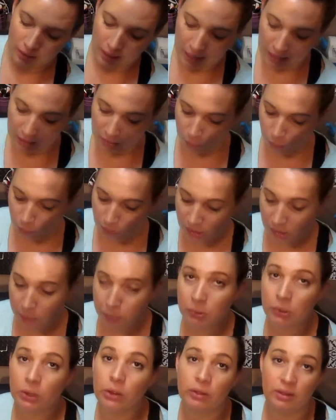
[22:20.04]
And we
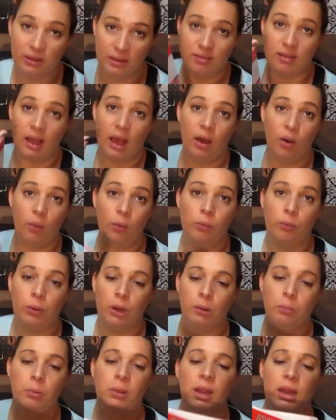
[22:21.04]
pull these out when
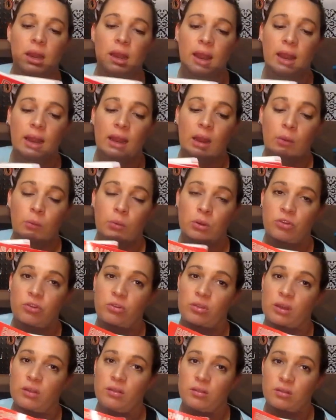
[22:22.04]
we are planning, and when
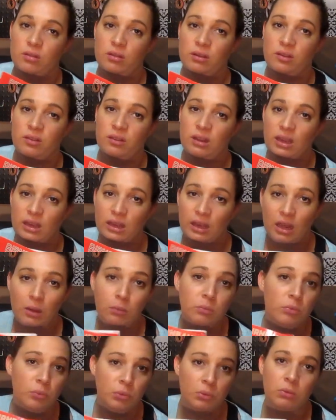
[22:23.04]
2016
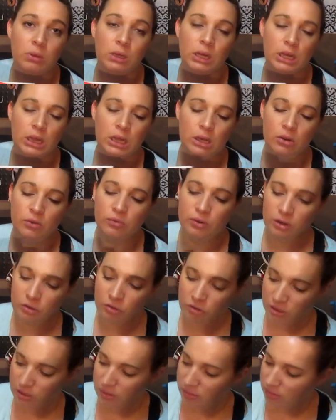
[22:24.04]
comes, we will get the new
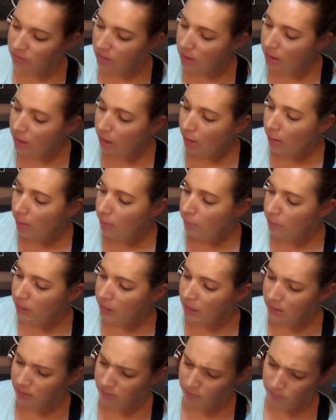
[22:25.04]
versions
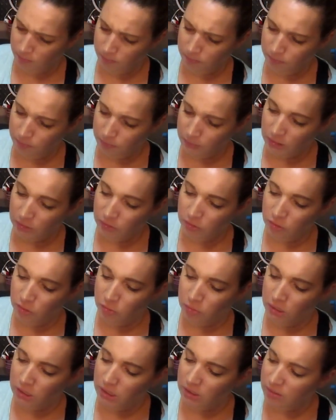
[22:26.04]
because,
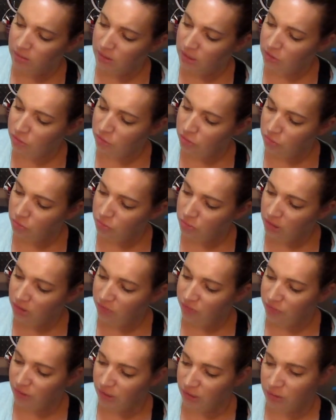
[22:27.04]
excuse me, because they're just really
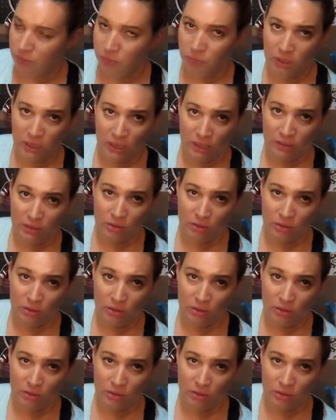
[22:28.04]
fun to read.